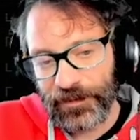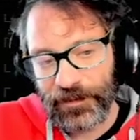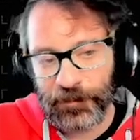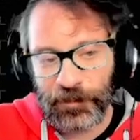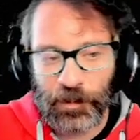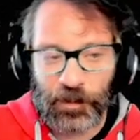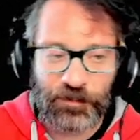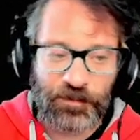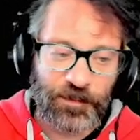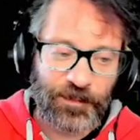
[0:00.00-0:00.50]

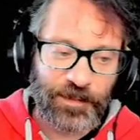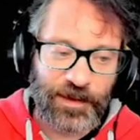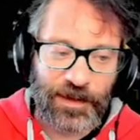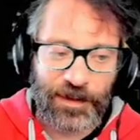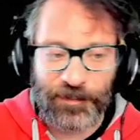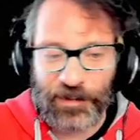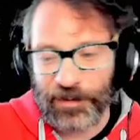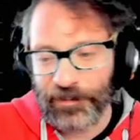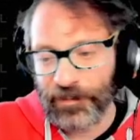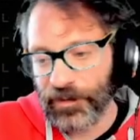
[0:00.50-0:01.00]
Will repair
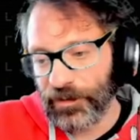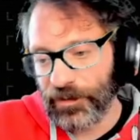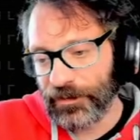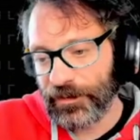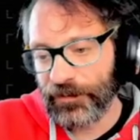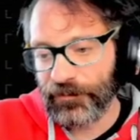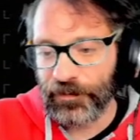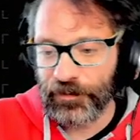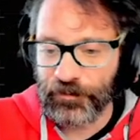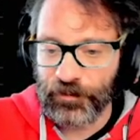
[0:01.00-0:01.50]
my bot
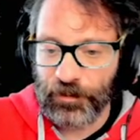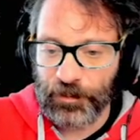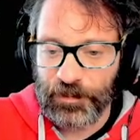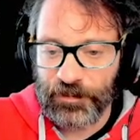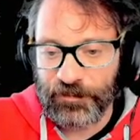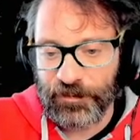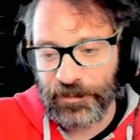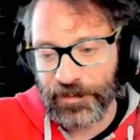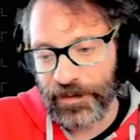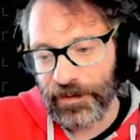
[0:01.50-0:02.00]
if I drop a
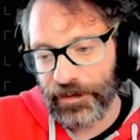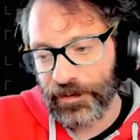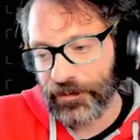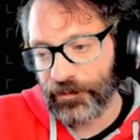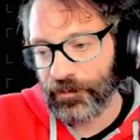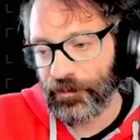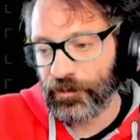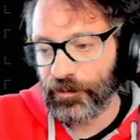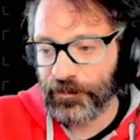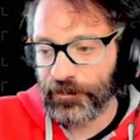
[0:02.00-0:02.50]
repair
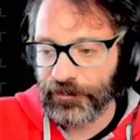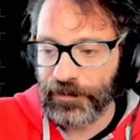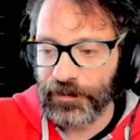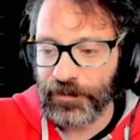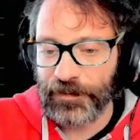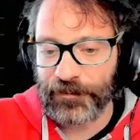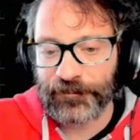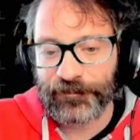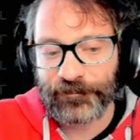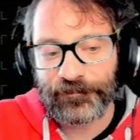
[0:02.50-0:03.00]
swap down.